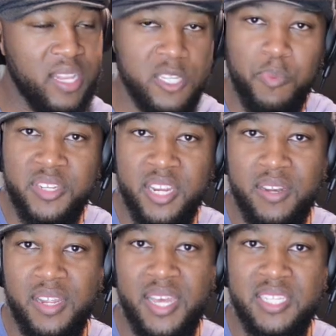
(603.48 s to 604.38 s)
this
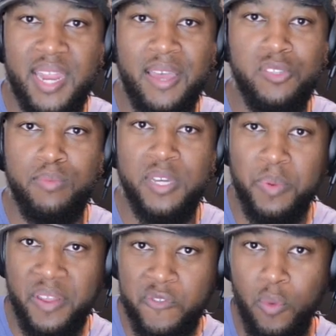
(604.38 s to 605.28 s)
particular lesson out too much,
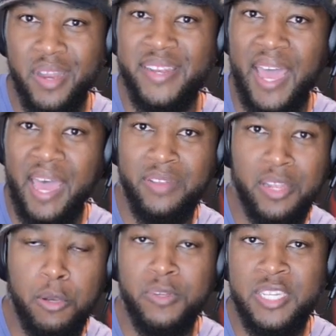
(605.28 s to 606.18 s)
but if you want to dive a
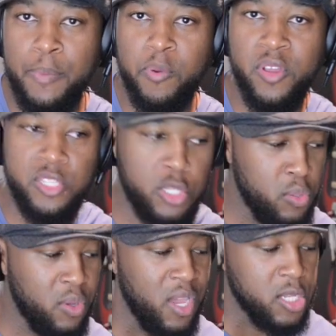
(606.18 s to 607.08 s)
little deeper
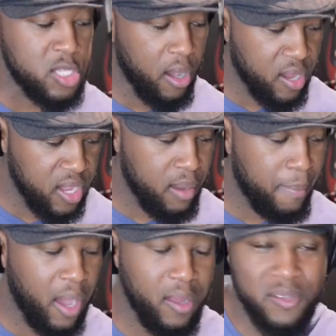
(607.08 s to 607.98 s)
into talking
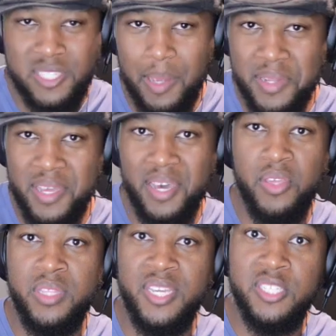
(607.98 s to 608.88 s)
about some of the other
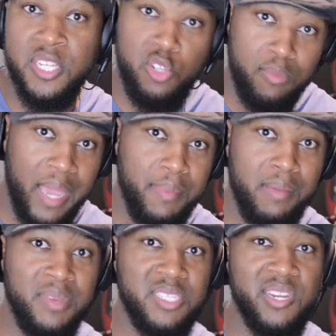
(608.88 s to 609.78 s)
things that you might be
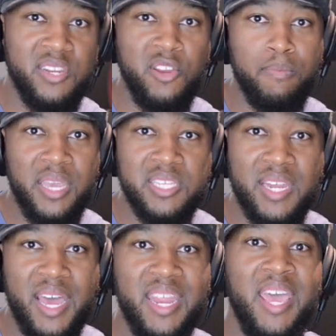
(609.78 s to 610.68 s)
missing in your bass
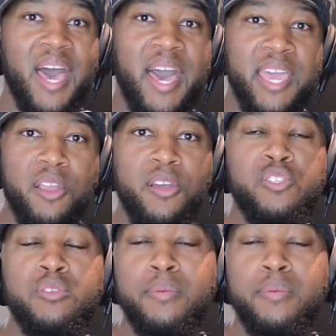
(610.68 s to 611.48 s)
line, I encourage you to